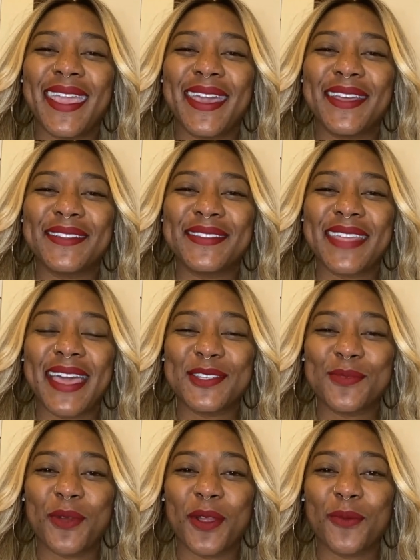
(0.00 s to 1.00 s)
And that
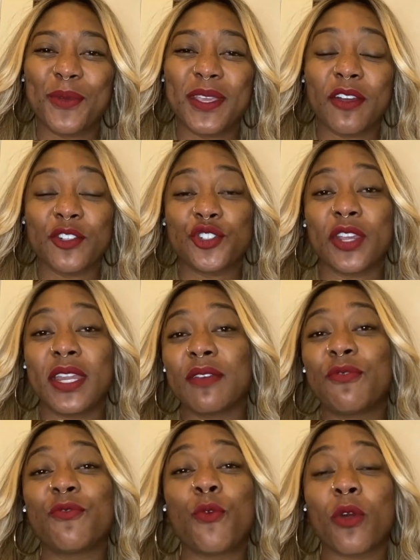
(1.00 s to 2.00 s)
is where we are
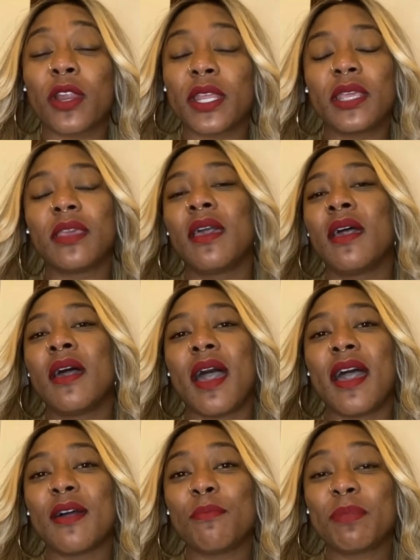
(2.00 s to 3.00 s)
training 40
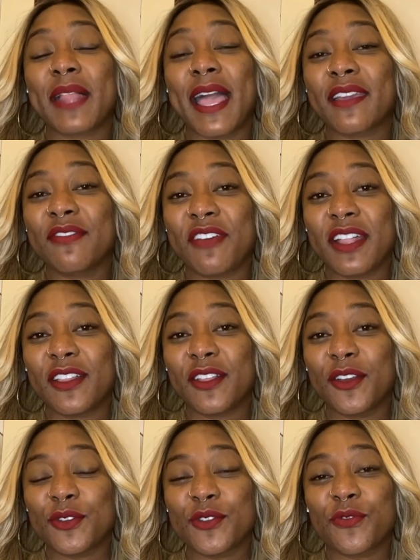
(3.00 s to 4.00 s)
uh, Black
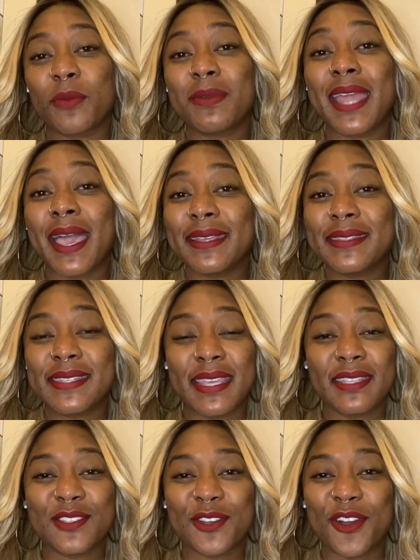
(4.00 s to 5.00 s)
fellows from nine
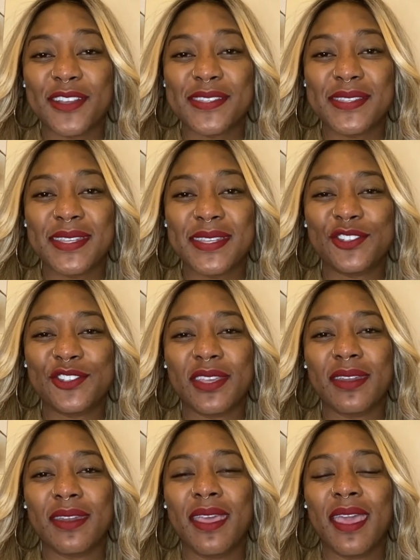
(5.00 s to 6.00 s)
states across the
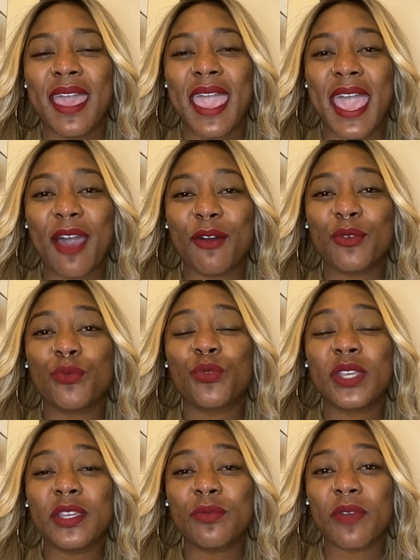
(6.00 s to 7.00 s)
nation how to
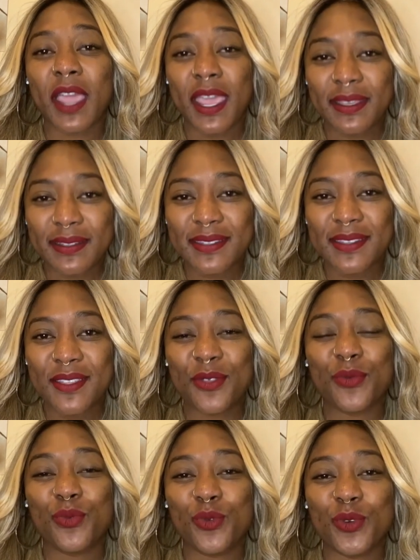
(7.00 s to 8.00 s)
rewrite
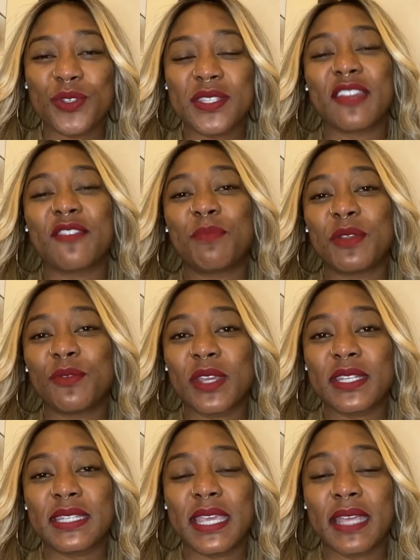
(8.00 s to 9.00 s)
the rules that have been
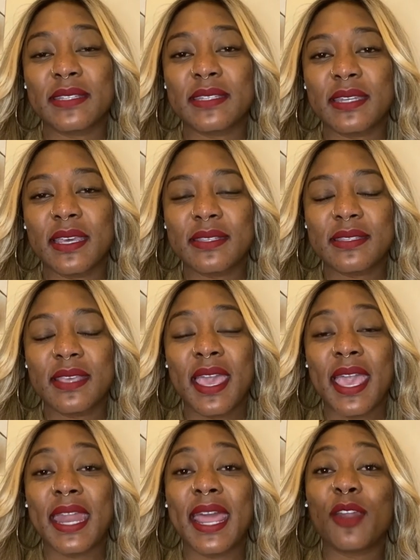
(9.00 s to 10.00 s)
rigged against us
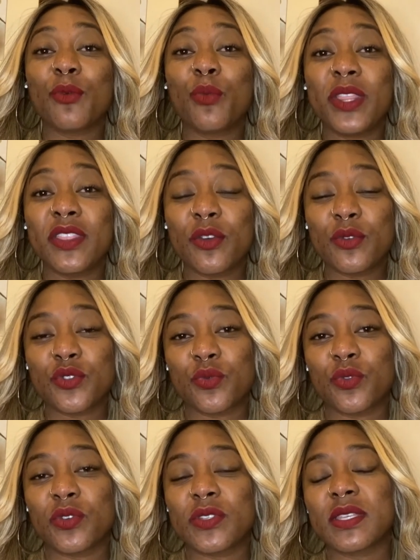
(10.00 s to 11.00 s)
and how to win those
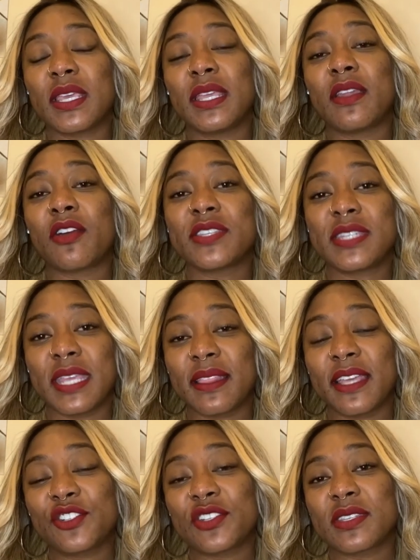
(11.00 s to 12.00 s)
rules in our state
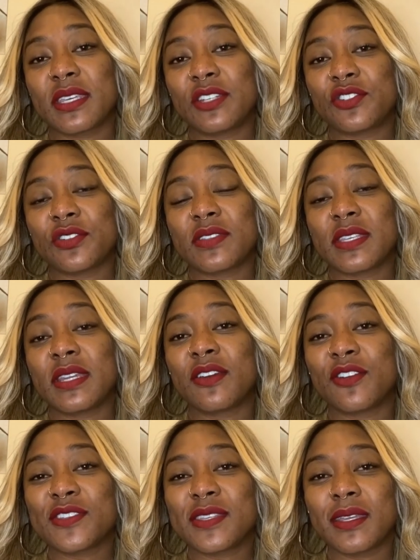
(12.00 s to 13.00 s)
legislatures and
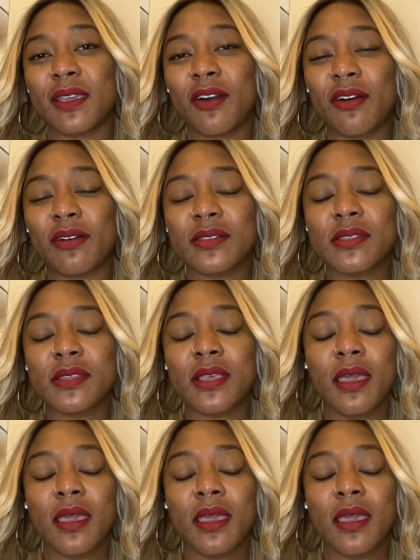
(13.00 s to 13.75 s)
in our city halls.